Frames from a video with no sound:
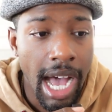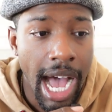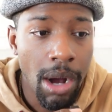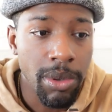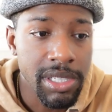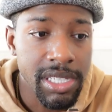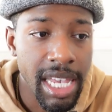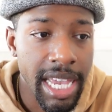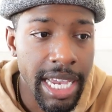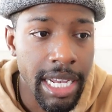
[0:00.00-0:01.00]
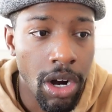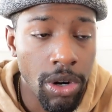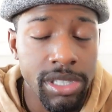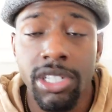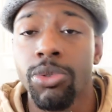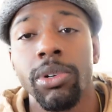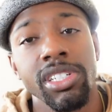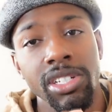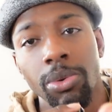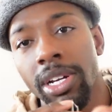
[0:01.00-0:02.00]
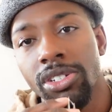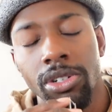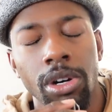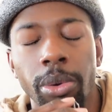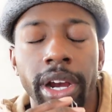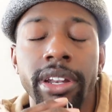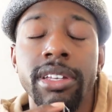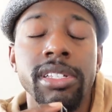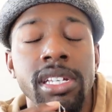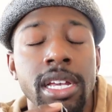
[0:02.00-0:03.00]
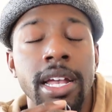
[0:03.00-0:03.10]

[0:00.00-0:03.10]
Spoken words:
I would say, or situational awareness.